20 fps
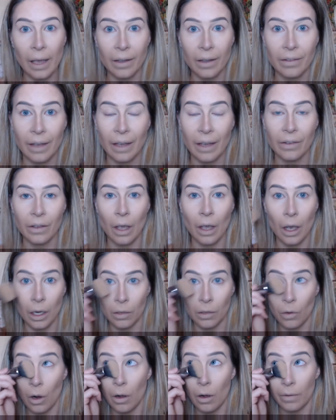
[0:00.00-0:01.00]
excess
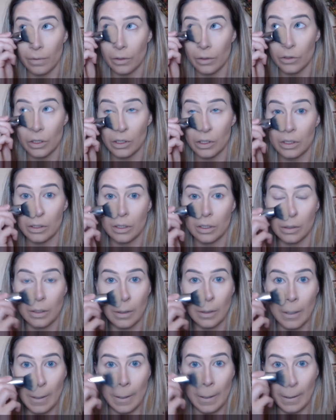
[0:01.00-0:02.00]
colour off and just
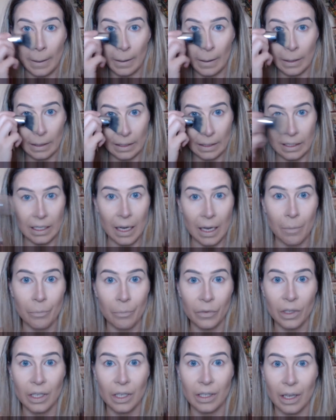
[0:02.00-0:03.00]

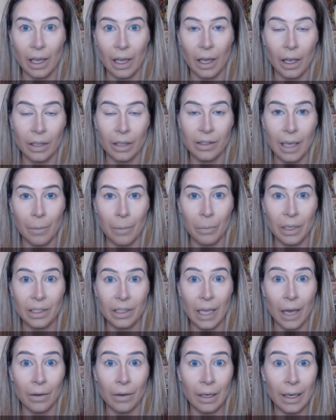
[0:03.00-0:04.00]
damp it
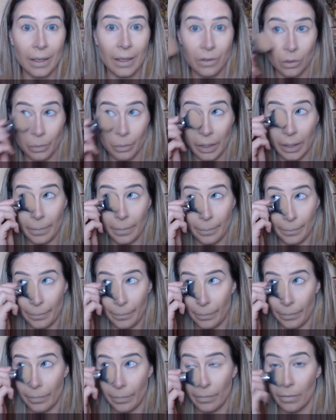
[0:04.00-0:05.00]
down a little bit.
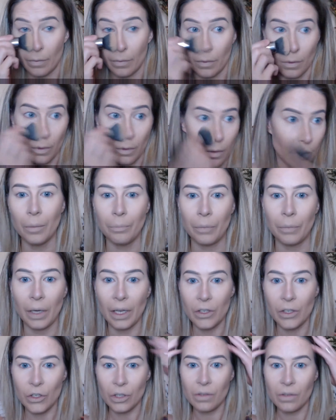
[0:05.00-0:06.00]

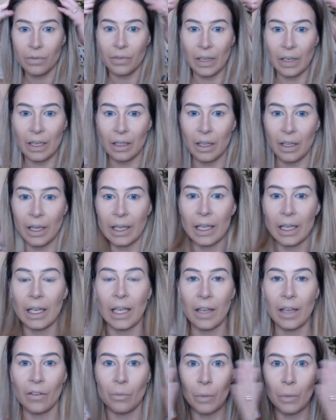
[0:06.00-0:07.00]
But I just feel like
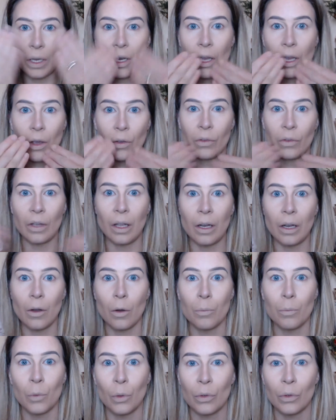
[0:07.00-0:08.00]
it gives my nose a
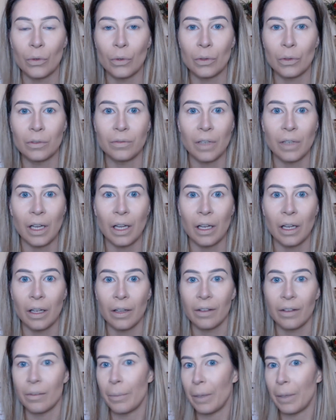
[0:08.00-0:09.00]
lot more sort
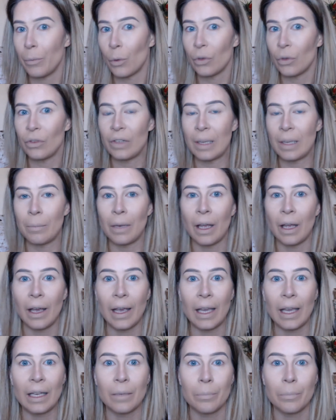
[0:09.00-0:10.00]
of, it's a bit more
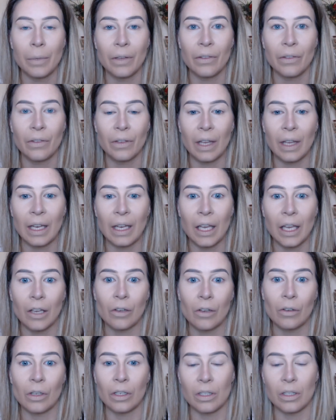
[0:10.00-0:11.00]
slimline, a bit
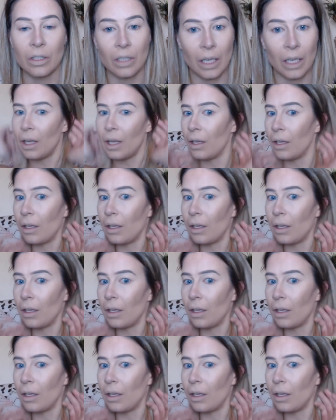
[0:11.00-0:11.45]
skinnier, and